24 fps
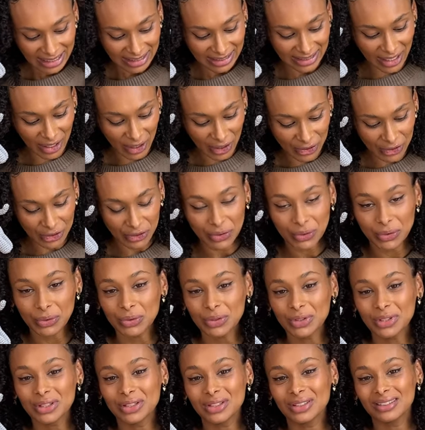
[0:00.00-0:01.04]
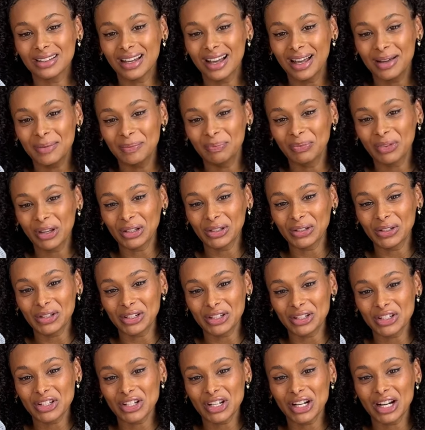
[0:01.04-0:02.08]
The other two I'm not
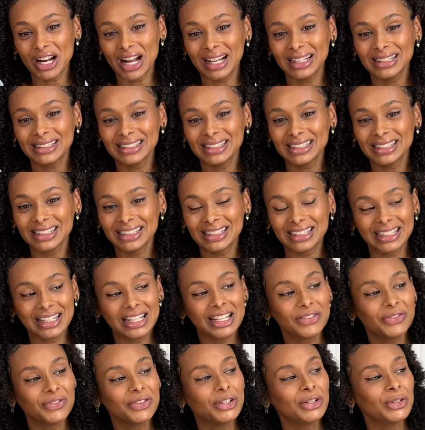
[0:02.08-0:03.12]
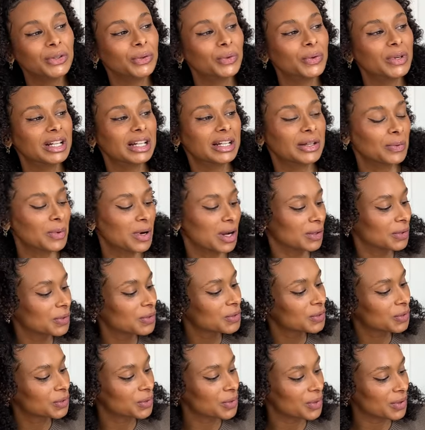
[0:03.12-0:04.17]
gonna share. I think if you really want
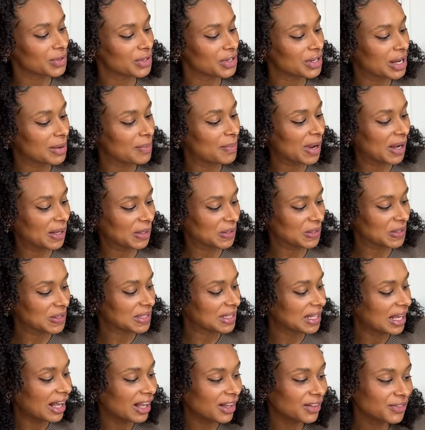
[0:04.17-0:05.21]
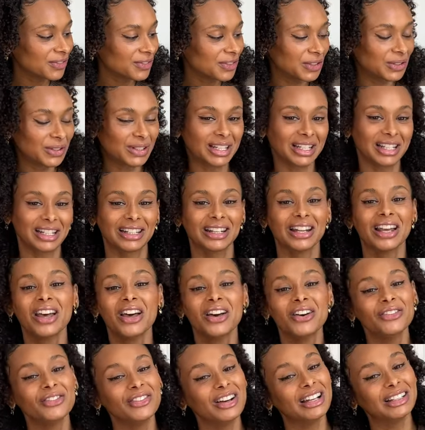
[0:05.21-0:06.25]
to crochet by yourself, you can
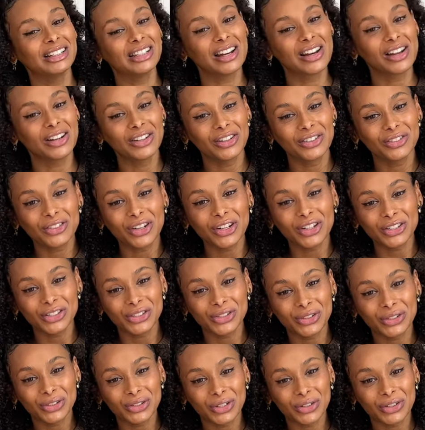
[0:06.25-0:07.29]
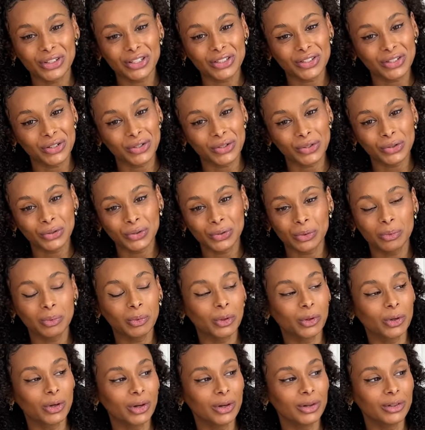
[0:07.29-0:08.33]
find a lot of other tutorials on YouTube
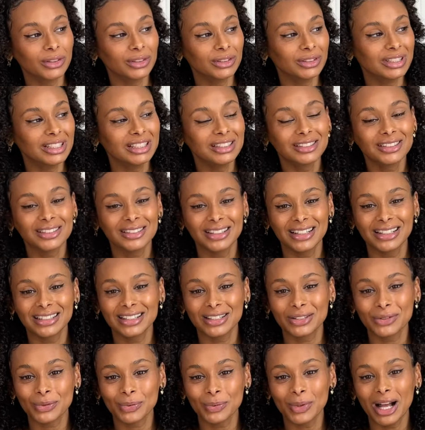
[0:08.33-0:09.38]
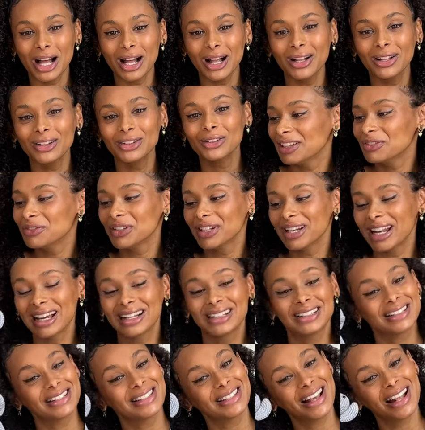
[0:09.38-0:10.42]
or on the internet as well. If you like
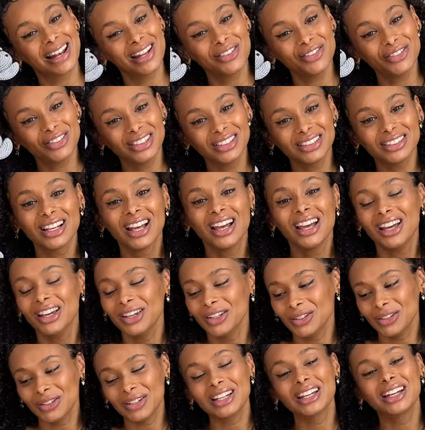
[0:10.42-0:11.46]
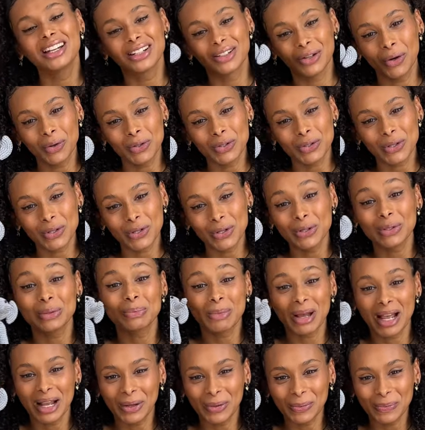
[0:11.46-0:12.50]
this elephant, you can also use
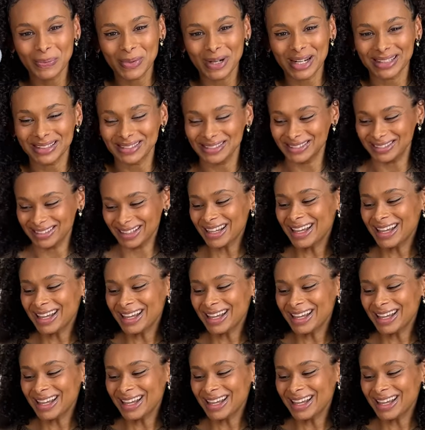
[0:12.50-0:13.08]
my own pattern.